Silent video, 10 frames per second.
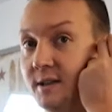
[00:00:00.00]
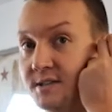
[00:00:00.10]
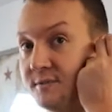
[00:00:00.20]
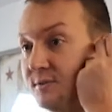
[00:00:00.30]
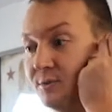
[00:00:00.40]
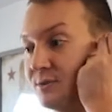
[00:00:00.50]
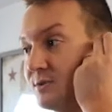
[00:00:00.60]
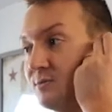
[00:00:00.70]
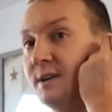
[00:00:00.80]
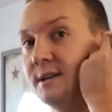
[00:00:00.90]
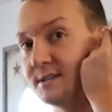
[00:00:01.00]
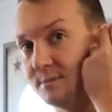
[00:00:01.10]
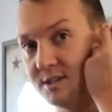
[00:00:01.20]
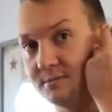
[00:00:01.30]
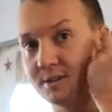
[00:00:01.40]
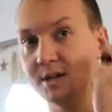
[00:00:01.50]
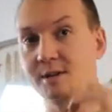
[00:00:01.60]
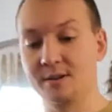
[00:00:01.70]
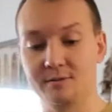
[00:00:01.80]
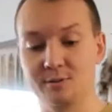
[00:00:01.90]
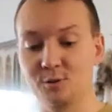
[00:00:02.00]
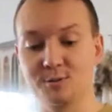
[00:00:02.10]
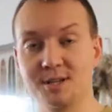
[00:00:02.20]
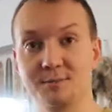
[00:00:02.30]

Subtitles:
as if you were just right next to me talking normally.